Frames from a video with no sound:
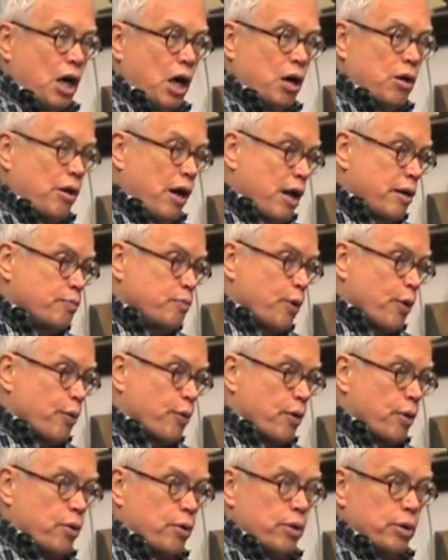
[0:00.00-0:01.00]
are on
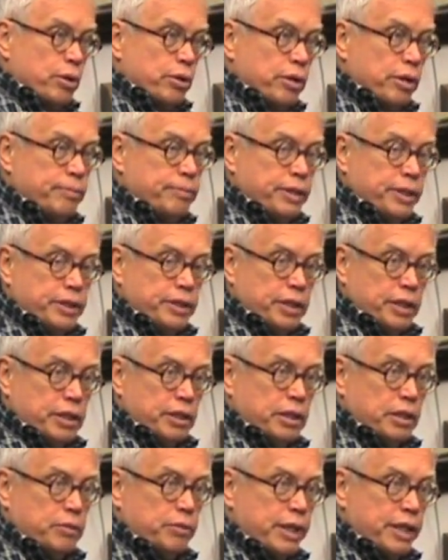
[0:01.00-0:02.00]
parole or have been
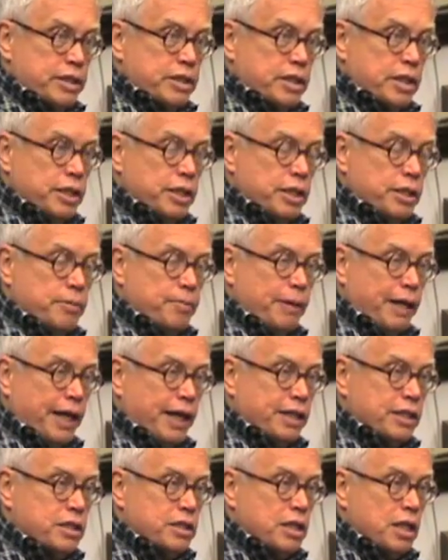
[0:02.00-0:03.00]
arrested in the
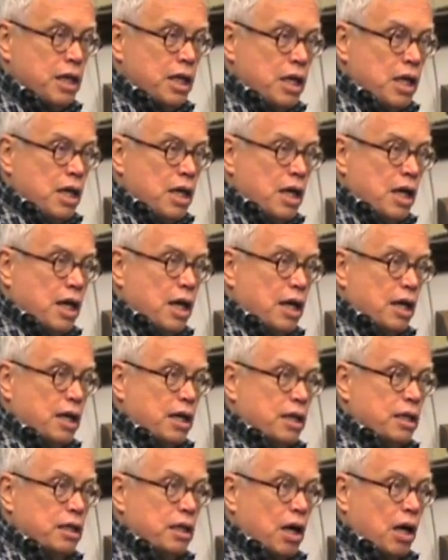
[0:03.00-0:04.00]
past,
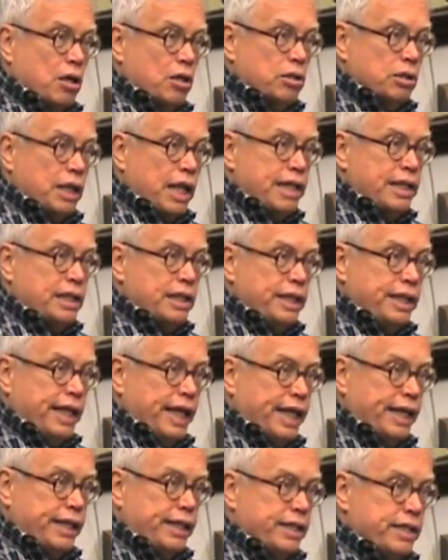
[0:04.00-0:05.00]
are likely
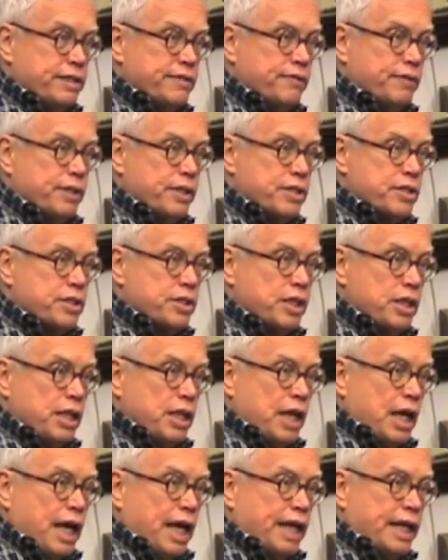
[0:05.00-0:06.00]
candidates for this.
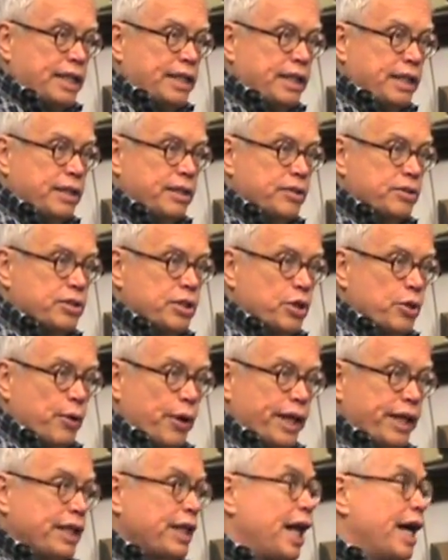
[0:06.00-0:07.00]
And I think there's a
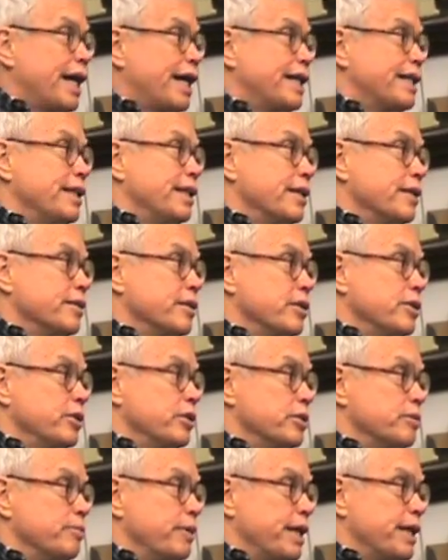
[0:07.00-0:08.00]
gray line there that you
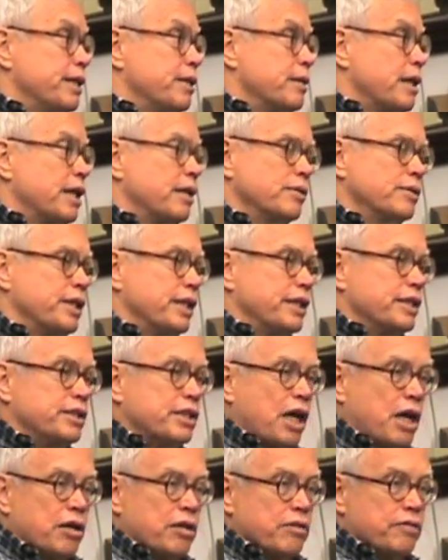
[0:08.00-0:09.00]
can make. I don't think
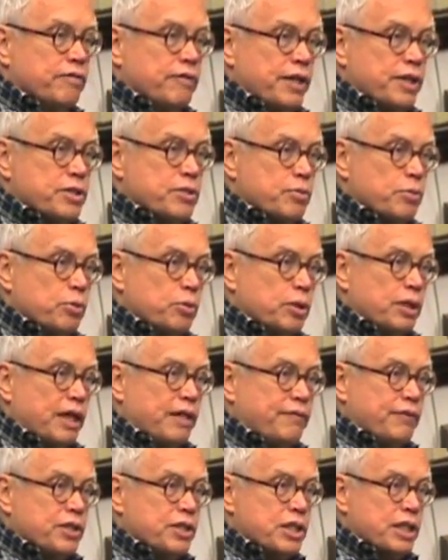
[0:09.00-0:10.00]
it's a hard and fast rule,
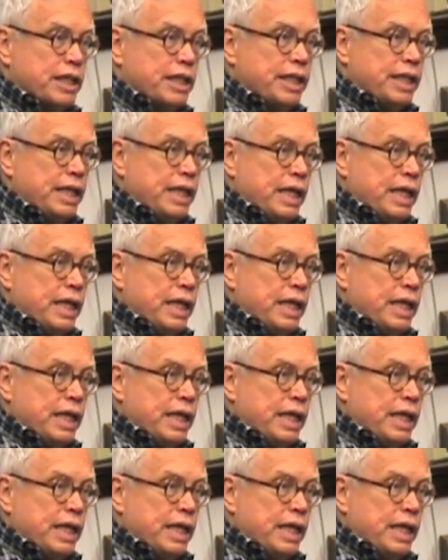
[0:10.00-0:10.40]
obviously.